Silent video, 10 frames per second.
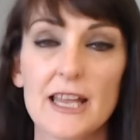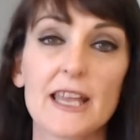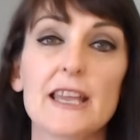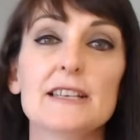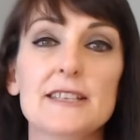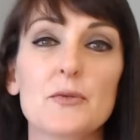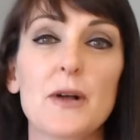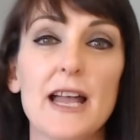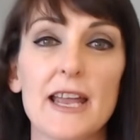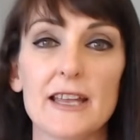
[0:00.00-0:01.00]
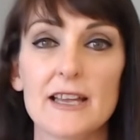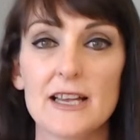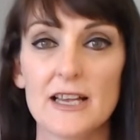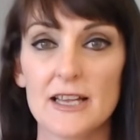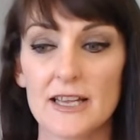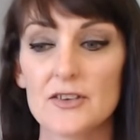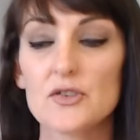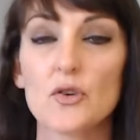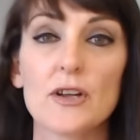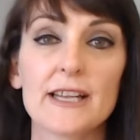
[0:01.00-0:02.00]
easy way,
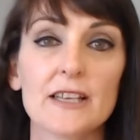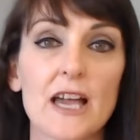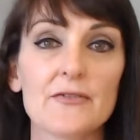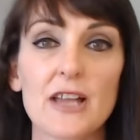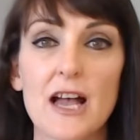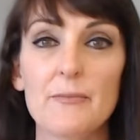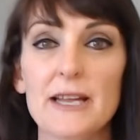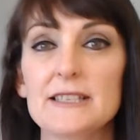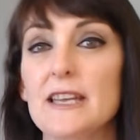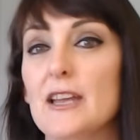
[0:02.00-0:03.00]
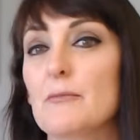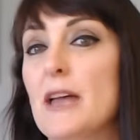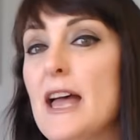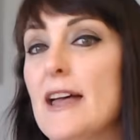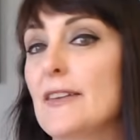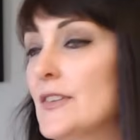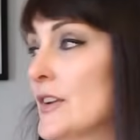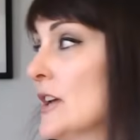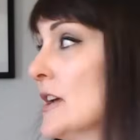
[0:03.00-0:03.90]
enjoying life, carpe diem, and